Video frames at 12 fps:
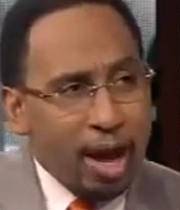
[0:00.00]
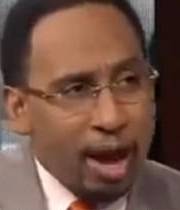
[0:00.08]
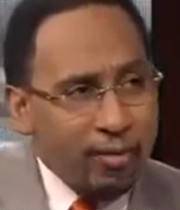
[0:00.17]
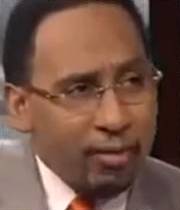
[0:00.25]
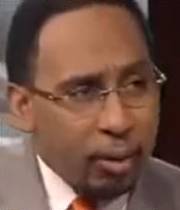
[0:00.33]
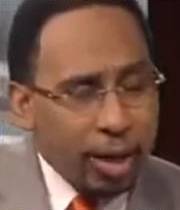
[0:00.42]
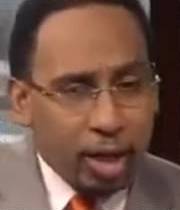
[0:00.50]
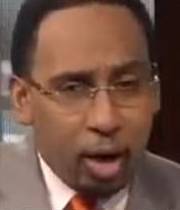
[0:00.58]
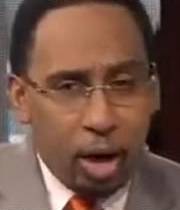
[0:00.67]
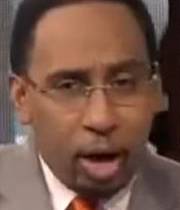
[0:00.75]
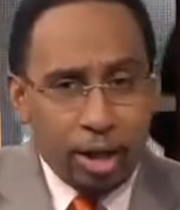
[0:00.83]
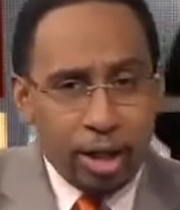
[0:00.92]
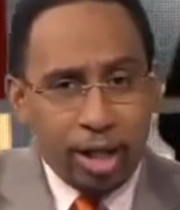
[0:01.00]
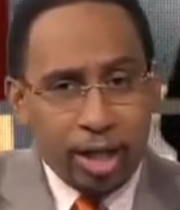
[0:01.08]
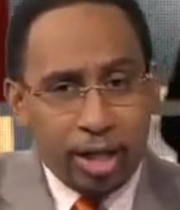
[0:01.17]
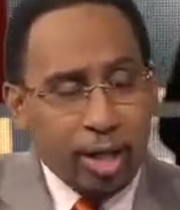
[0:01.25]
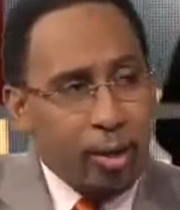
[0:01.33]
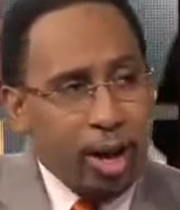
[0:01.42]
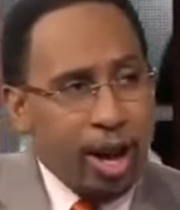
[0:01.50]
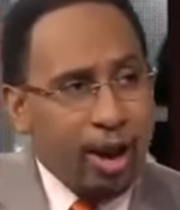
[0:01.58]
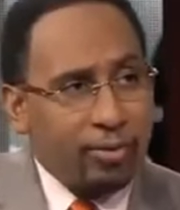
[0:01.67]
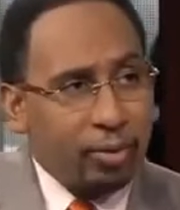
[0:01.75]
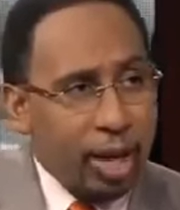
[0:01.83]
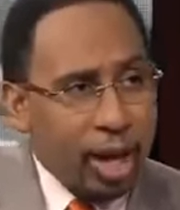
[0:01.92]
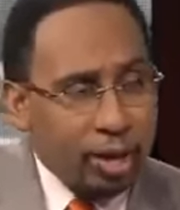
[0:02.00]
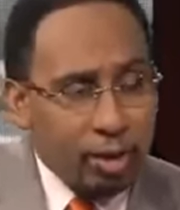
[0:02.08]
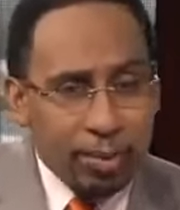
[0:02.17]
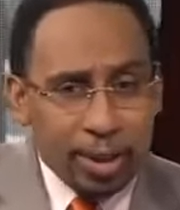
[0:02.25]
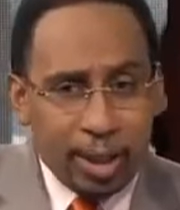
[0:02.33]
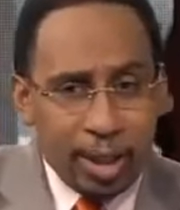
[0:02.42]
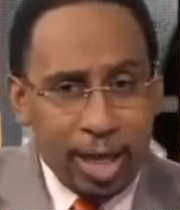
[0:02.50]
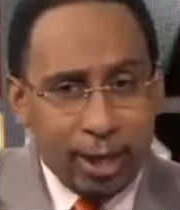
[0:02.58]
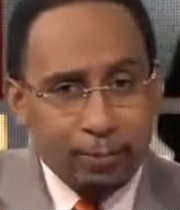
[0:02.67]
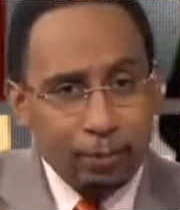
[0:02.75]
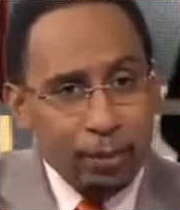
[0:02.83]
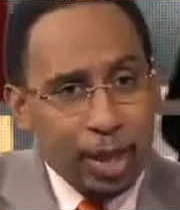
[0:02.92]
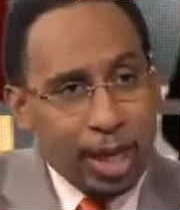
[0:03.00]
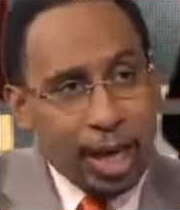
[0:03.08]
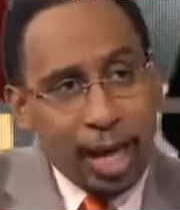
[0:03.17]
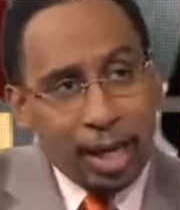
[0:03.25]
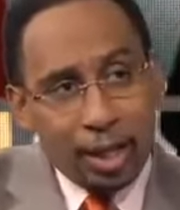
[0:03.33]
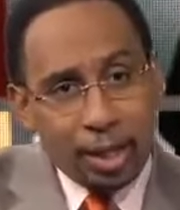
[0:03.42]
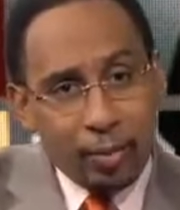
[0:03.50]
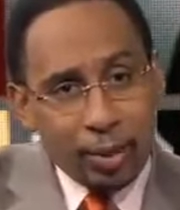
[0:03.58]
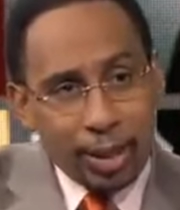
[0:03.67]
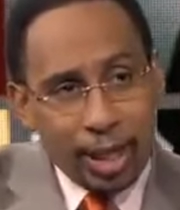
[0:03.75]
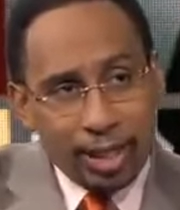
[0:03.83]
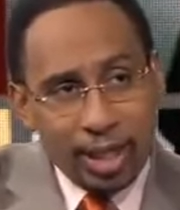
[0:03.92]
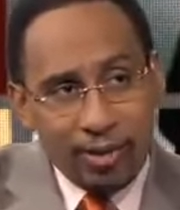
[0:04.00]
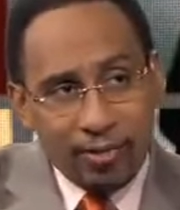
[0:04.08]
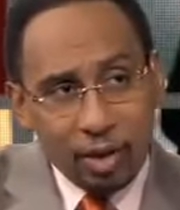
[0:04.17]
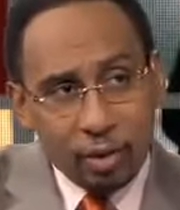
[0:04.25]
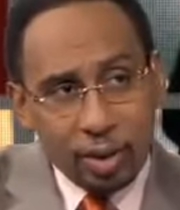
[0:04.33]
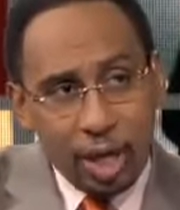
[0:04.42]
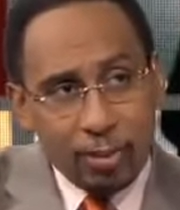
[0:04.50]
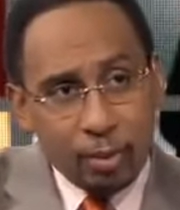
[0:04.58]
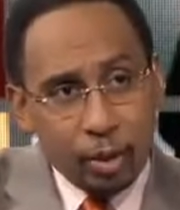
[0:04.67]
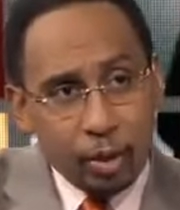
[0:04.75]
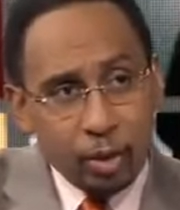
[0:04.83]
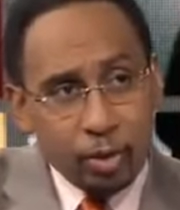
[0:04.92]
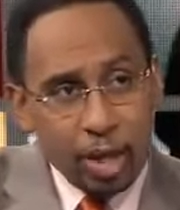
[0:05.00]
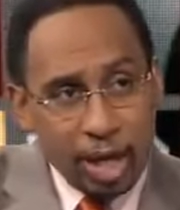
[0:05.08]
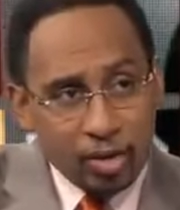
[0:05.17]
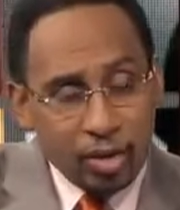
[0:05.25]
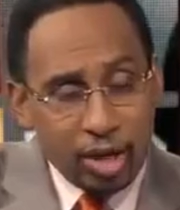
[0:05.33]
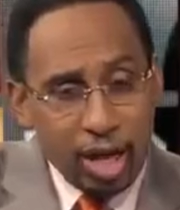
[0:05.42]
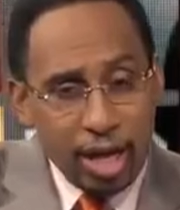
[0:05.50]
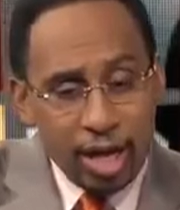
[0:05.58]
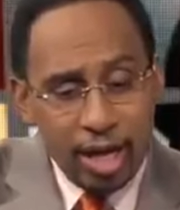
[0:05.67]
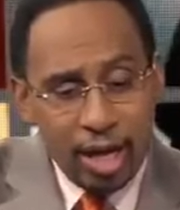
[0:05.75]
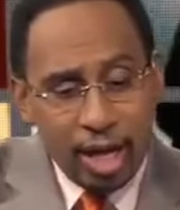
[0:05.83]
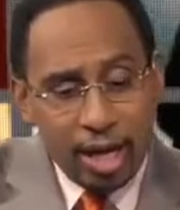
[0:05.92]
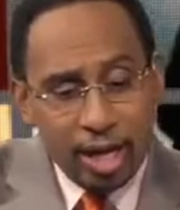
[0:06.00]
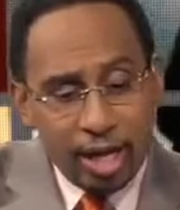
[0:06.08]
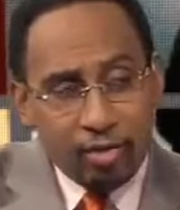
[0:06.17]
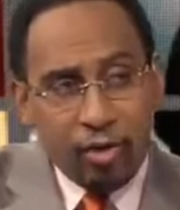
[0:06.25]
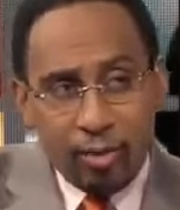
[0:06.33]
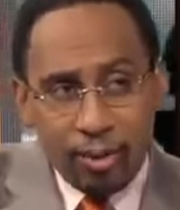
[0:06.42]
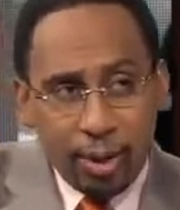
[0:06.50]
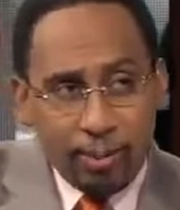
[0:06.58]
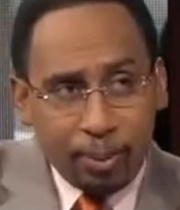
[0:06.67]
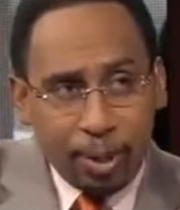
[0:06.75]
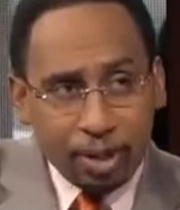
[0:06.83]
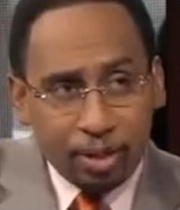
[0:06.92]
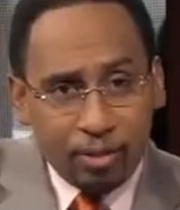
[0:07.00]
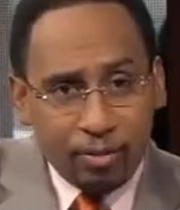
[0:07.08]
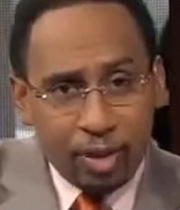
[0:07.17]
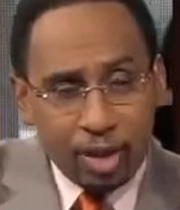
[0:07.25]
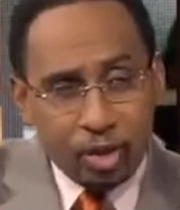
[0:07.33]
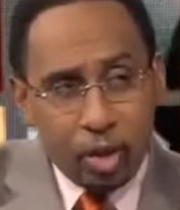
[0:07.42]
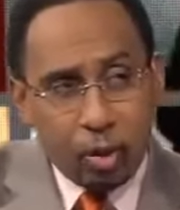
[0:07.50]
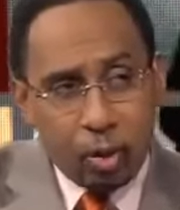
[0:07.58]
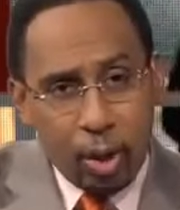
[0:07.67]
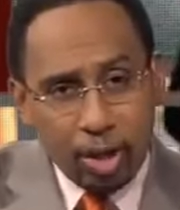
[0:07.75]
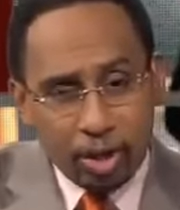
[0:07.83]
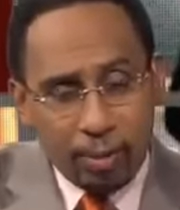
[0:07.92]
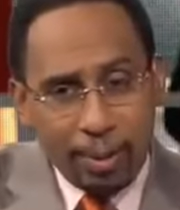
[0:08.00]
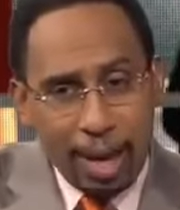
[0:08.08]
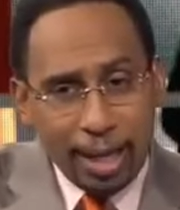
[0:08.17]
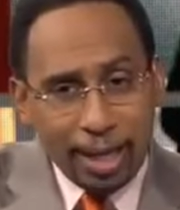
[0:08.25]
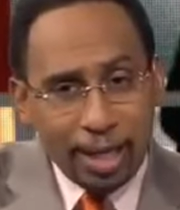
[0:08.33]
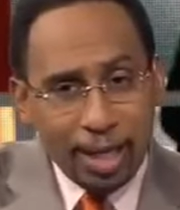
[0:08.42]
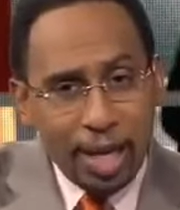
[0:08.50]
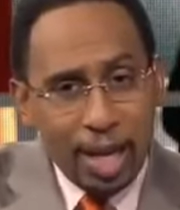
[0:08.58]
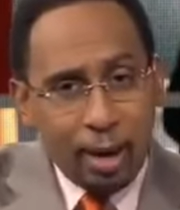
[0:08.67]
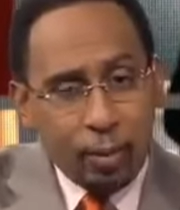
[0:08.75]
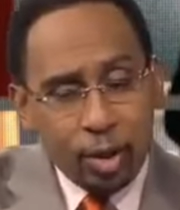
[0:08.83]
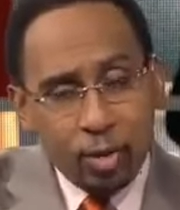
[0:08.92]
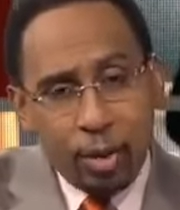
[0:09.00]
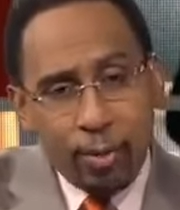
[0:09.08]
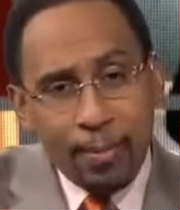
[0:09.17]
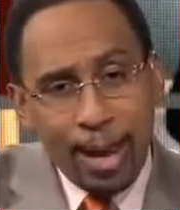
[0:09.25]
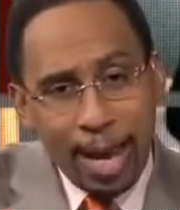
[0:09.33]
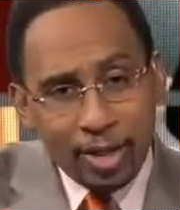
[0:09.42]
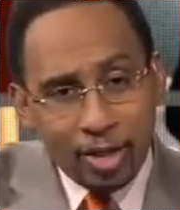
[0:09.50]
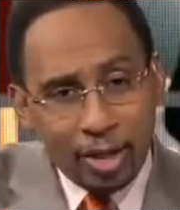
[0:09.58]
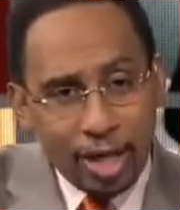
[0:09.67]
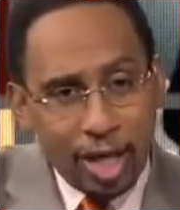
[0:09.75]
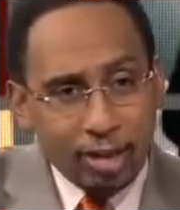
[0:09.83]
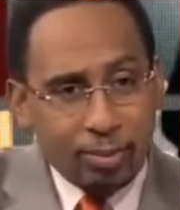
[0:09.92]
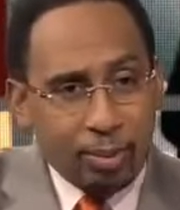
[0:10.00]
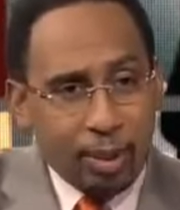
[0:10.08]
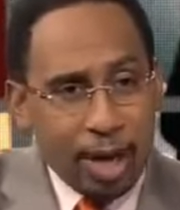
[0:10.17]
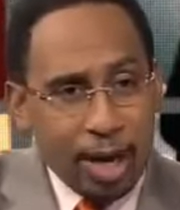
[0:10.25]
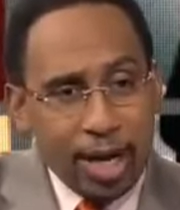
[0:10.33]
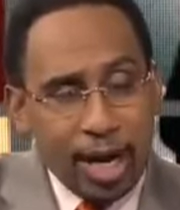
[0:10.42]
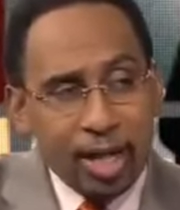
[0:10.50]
have Greg Hardy, that they don't have Rolando mm-hmm. McClain, and I look at what that defense was able to do yesterday it's very impressive. There's no question about it. And when you imagine Dez Bryant